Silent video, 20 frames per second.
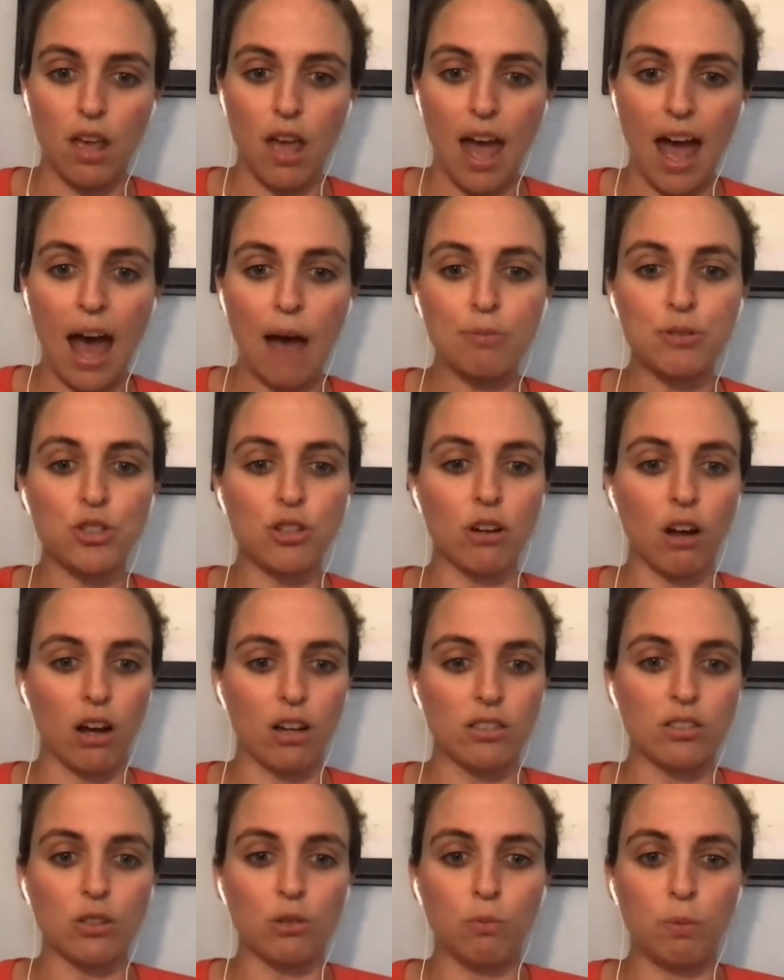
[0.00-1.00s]
Apps should
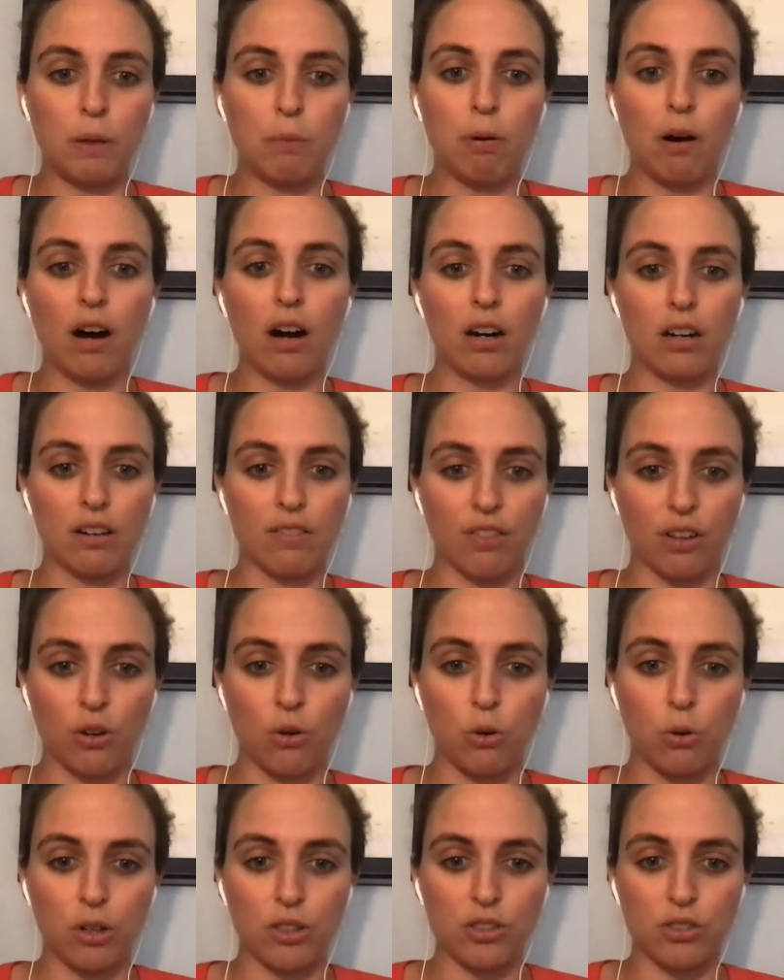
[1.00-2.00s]
also be part of the
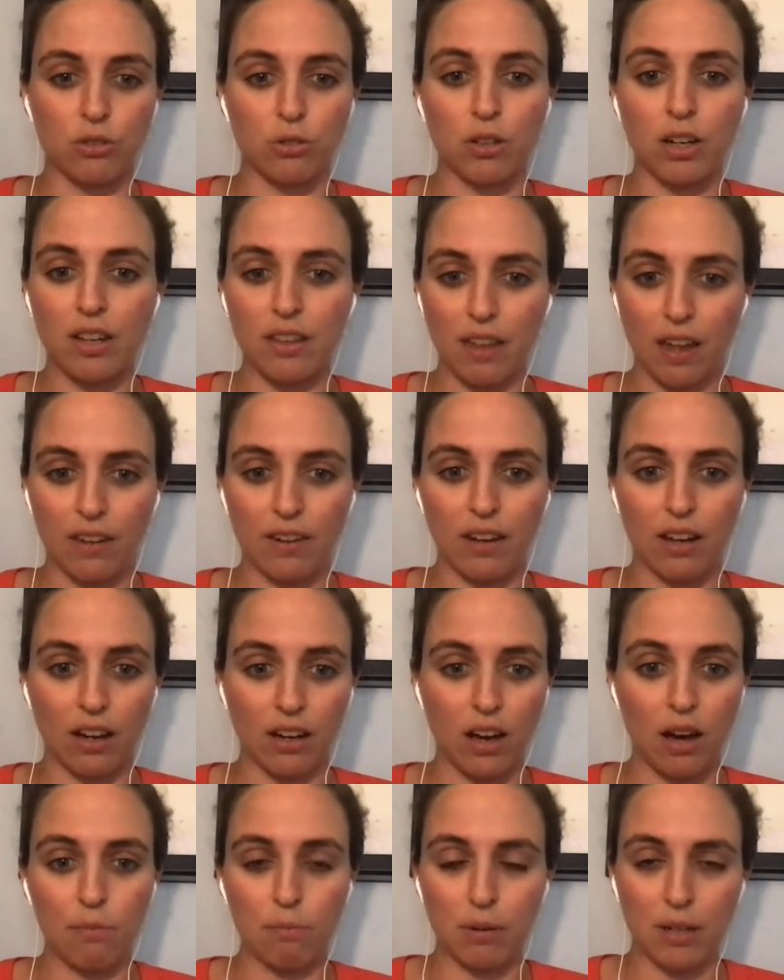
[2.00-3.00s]
core story that a
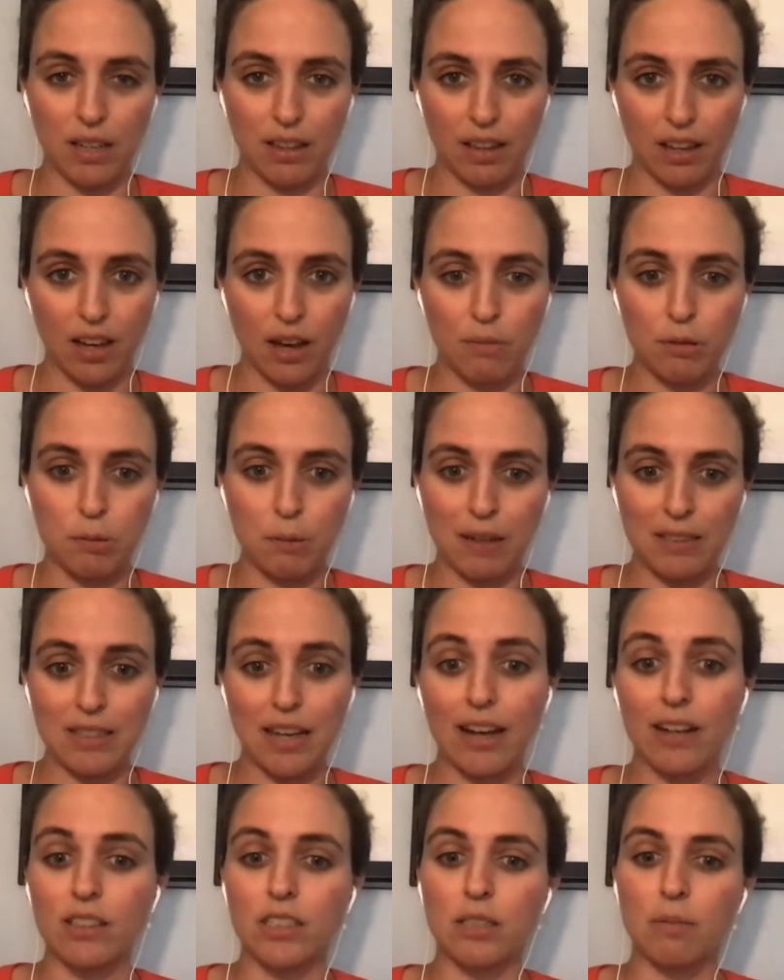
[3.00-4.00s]
company like HubSpot
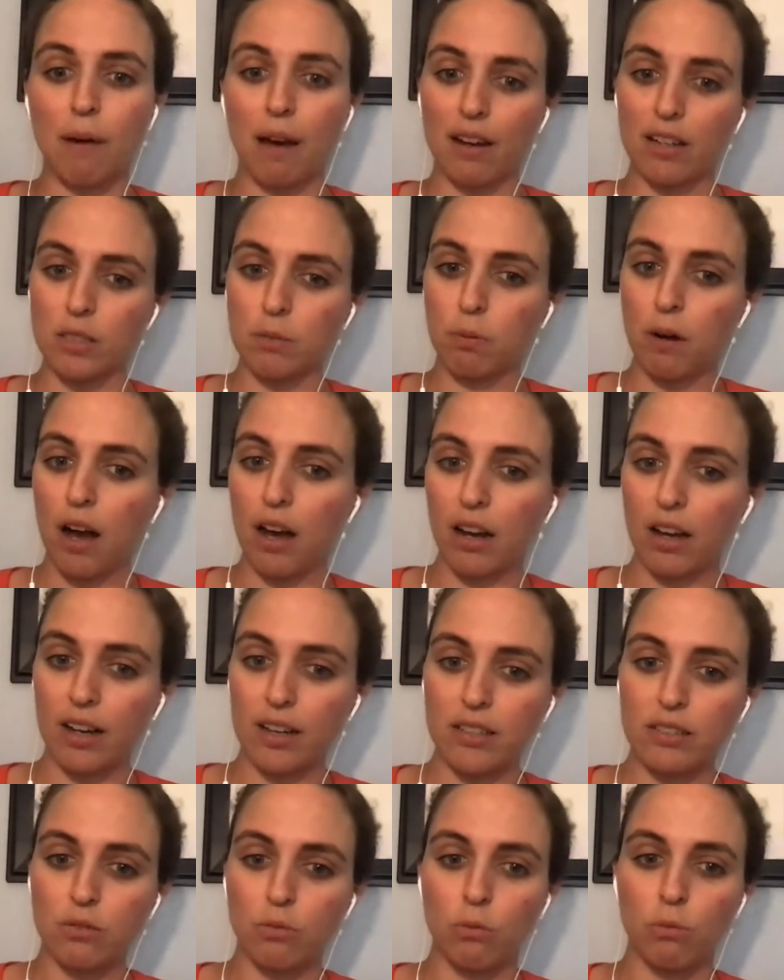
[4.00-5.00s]
tells about its
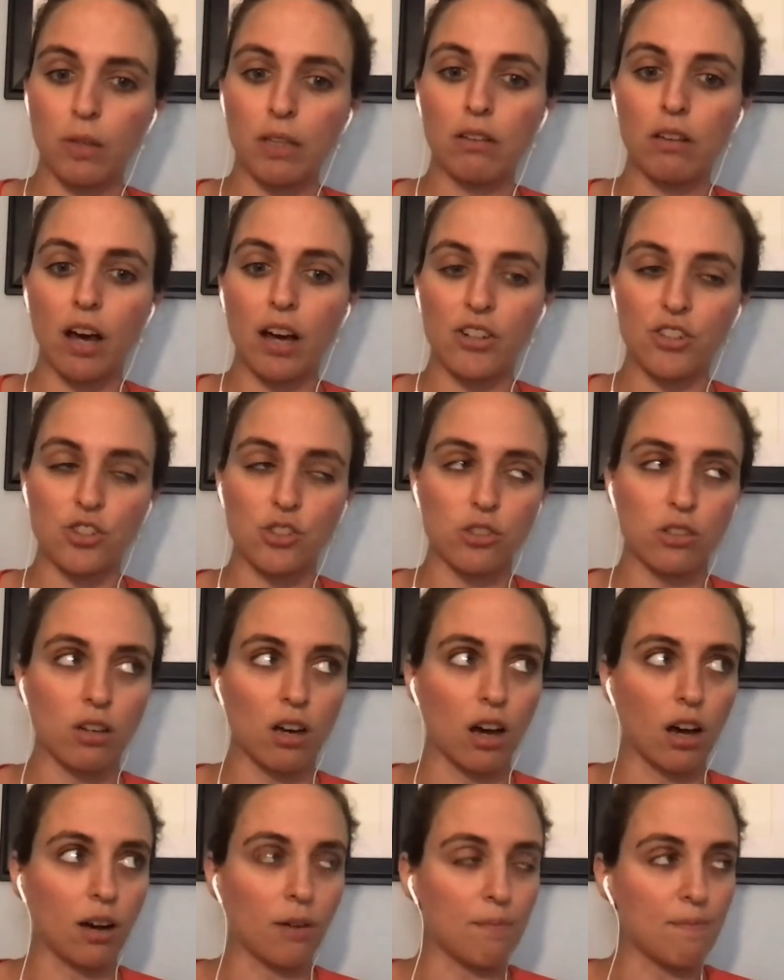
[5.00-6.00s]
products. When we launched
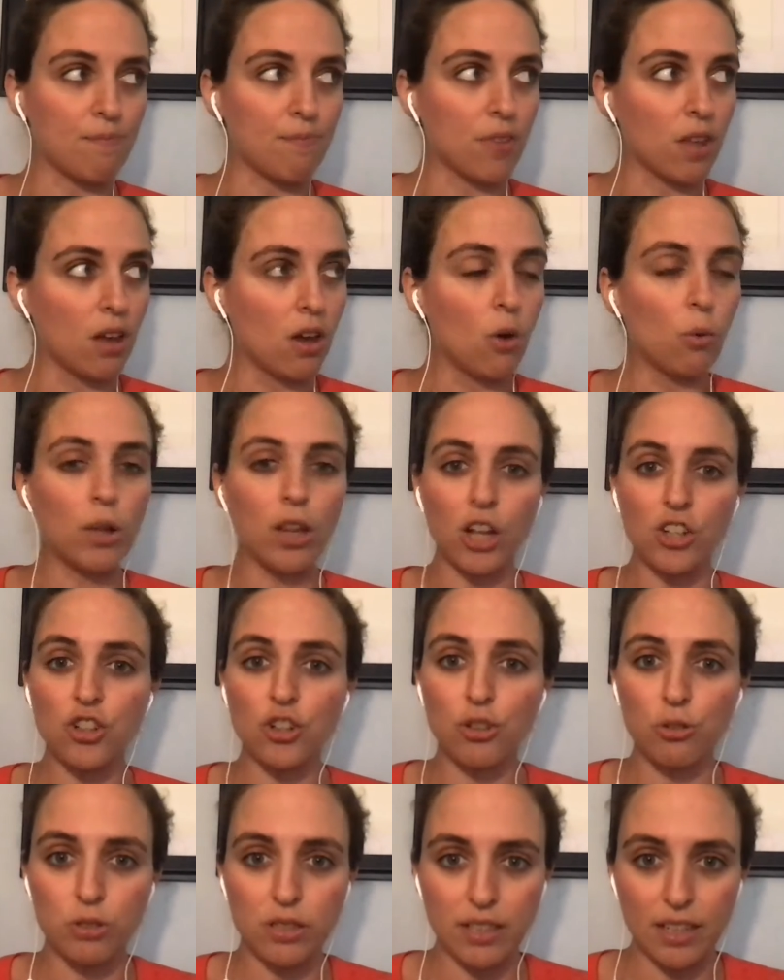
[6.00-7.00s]
our new
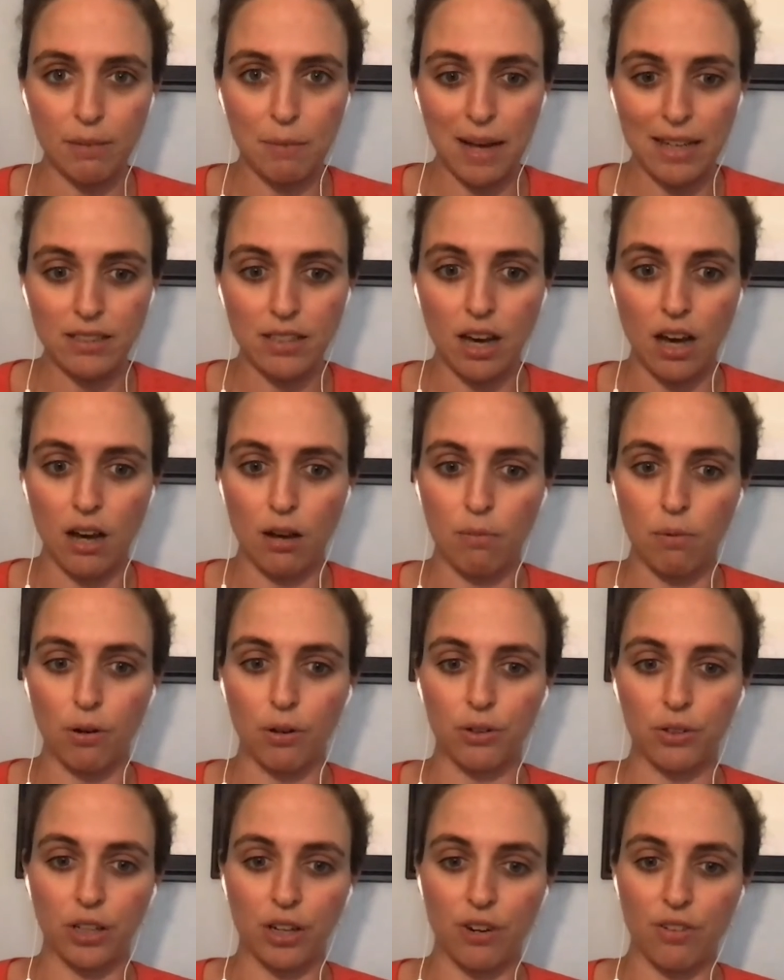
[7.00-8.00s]
CMS hub
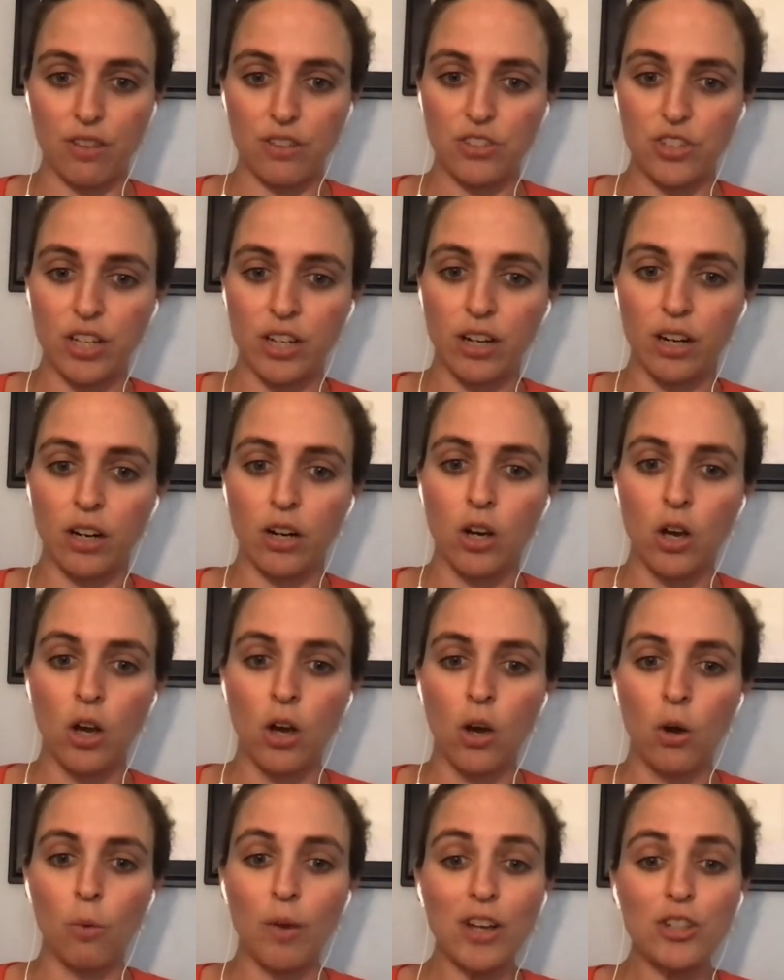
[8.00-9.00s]
earlier this year,
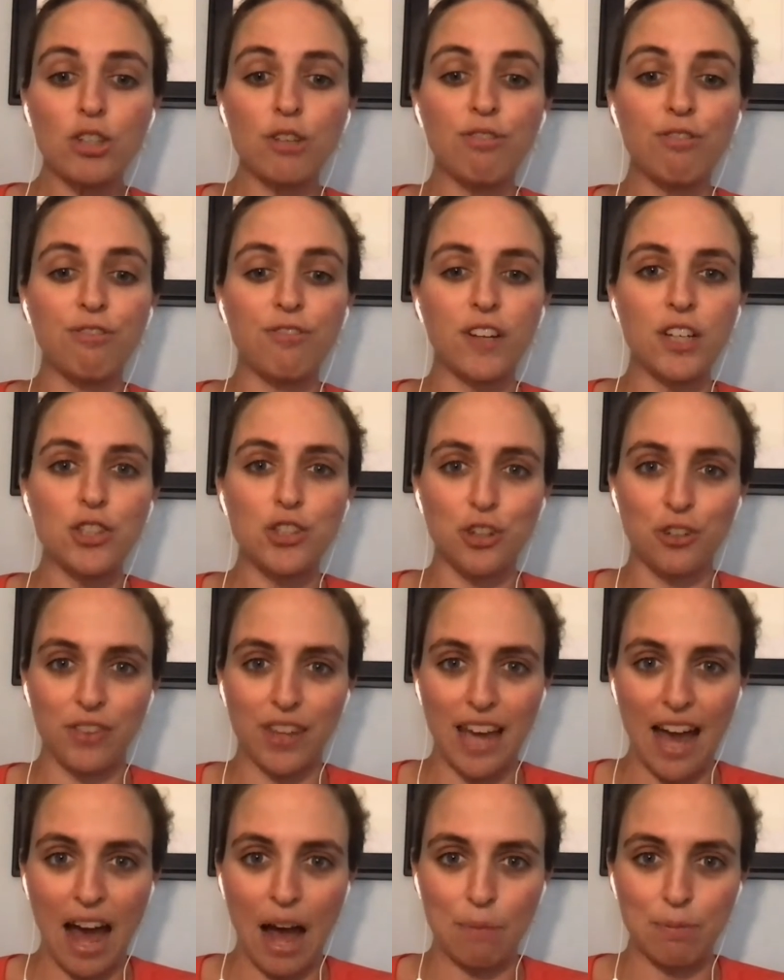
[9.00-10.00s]
we actually featured
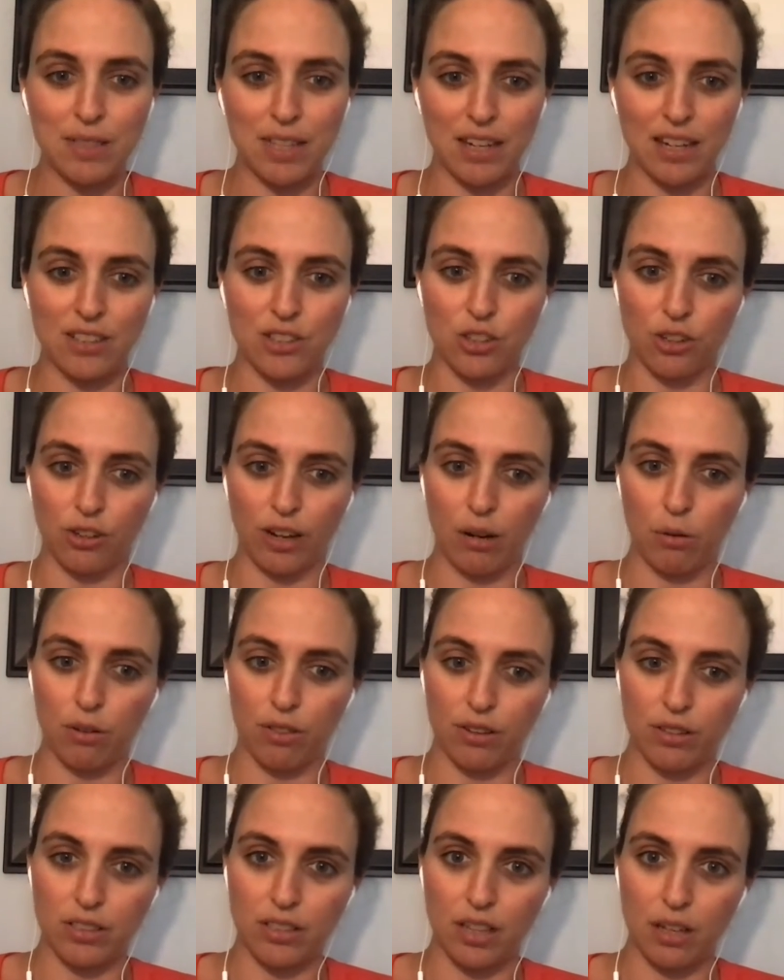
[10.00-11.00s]
the apps that integrate with
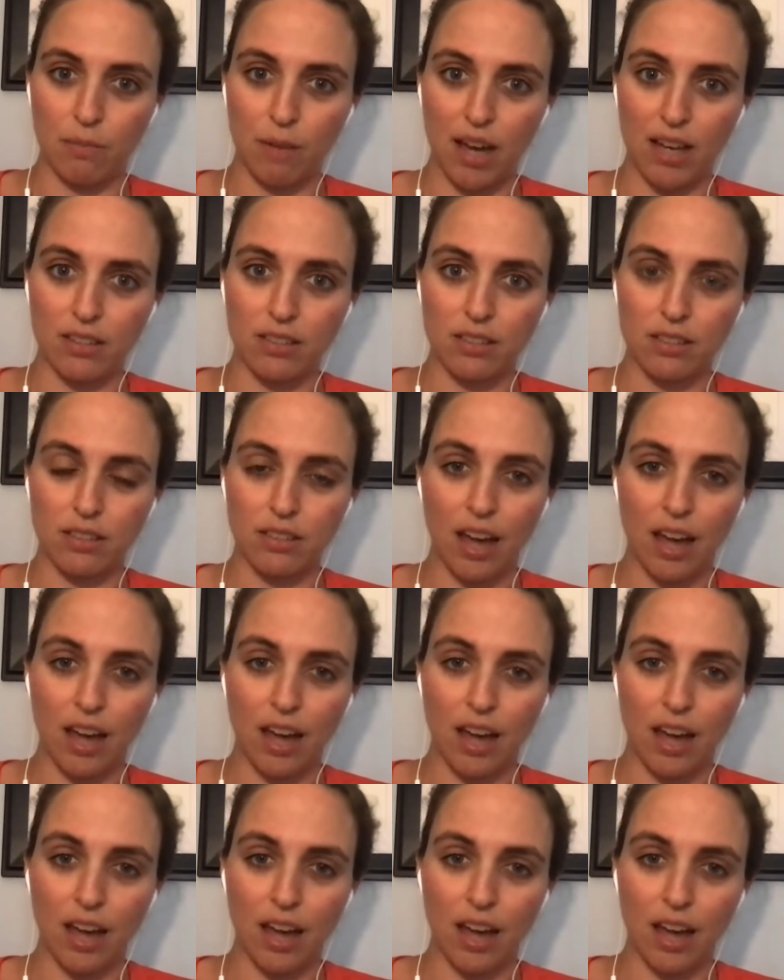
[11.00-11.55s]
our CMS,